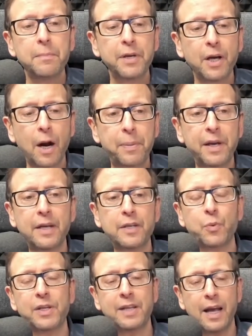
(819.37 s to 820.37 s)
PRP
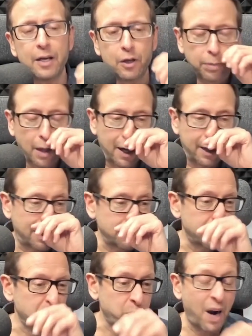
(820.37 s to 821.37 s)
is we take your blood, and I
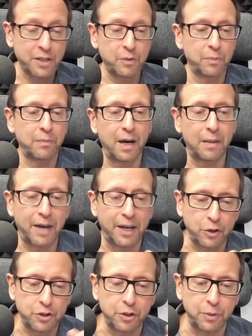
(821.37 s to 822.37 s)
was just watching my
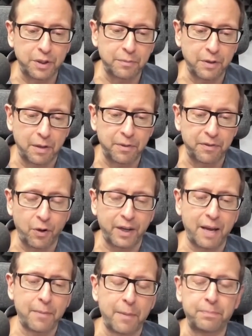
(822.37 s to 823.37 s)
nurse do it before I
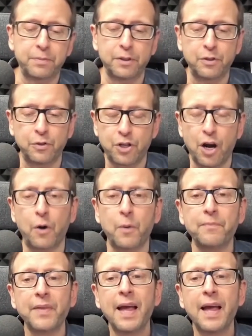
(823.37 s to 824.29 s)
came up to do the show.